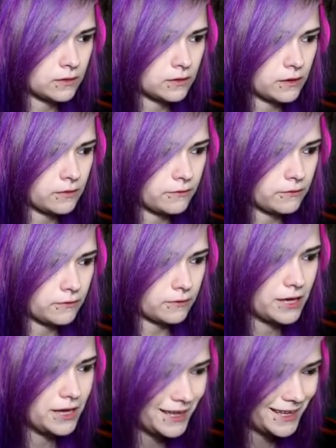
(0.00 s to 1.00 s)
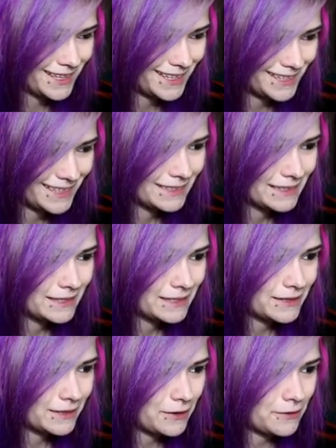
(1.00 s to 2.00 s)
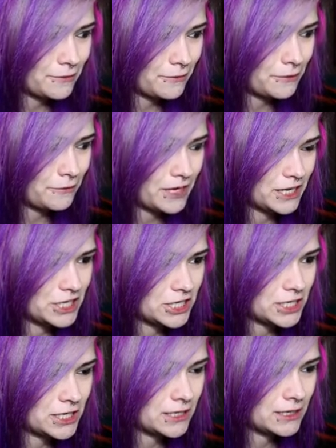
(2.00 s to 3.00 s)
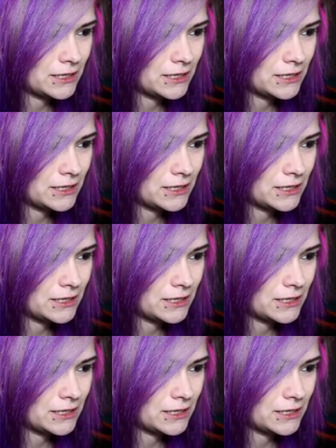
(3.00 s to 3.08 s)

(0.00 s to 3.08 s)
Go for... Go for a fish.